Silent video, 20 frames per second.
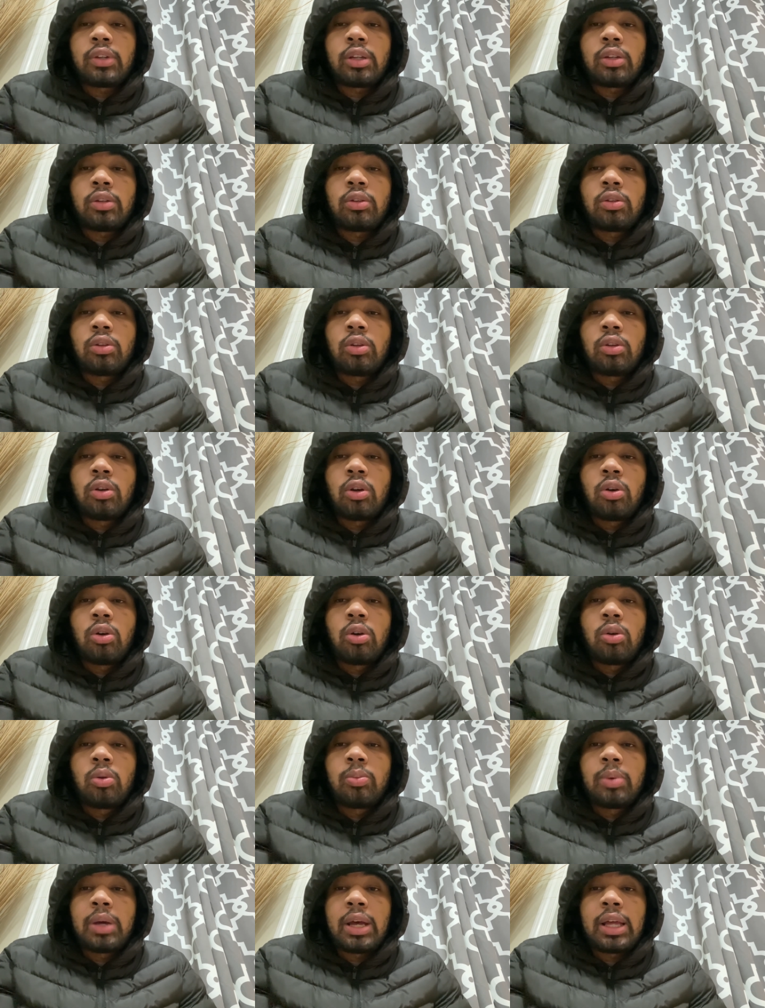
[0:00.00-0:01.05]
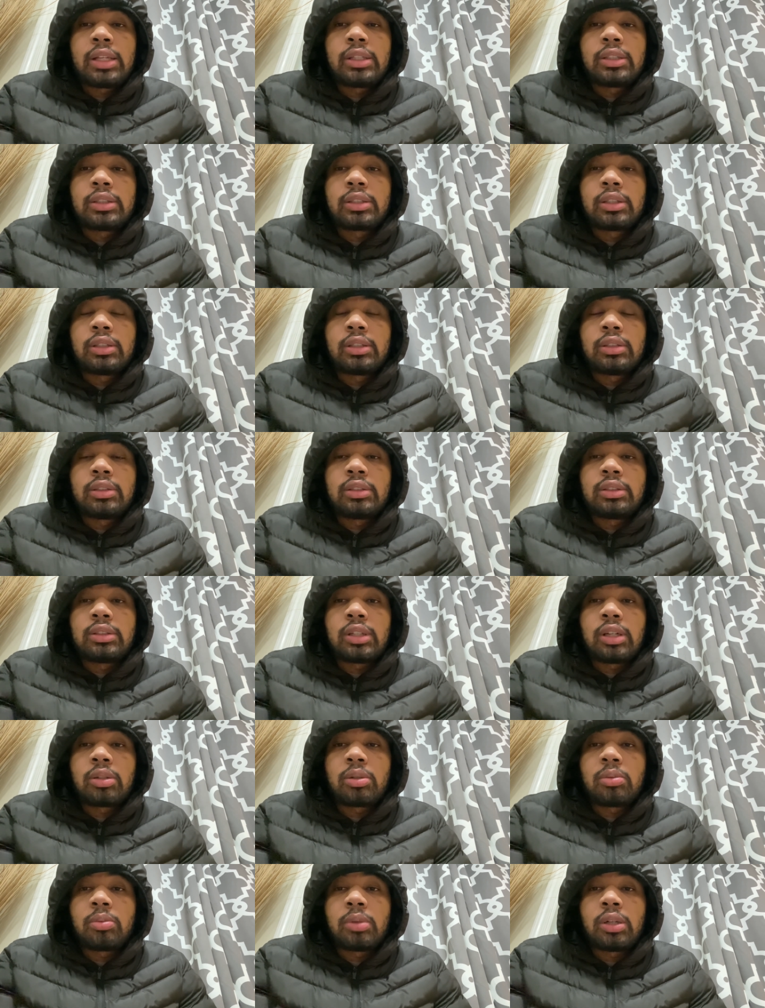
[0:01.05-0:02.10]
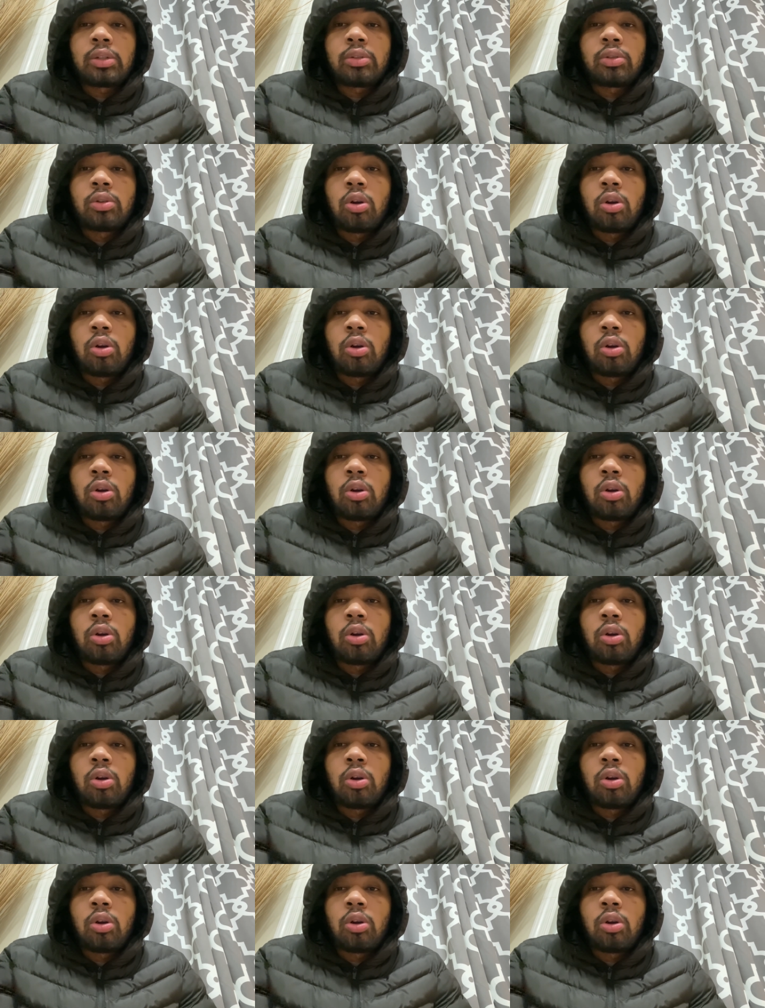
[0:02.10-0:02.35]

that nobody's literally talking about.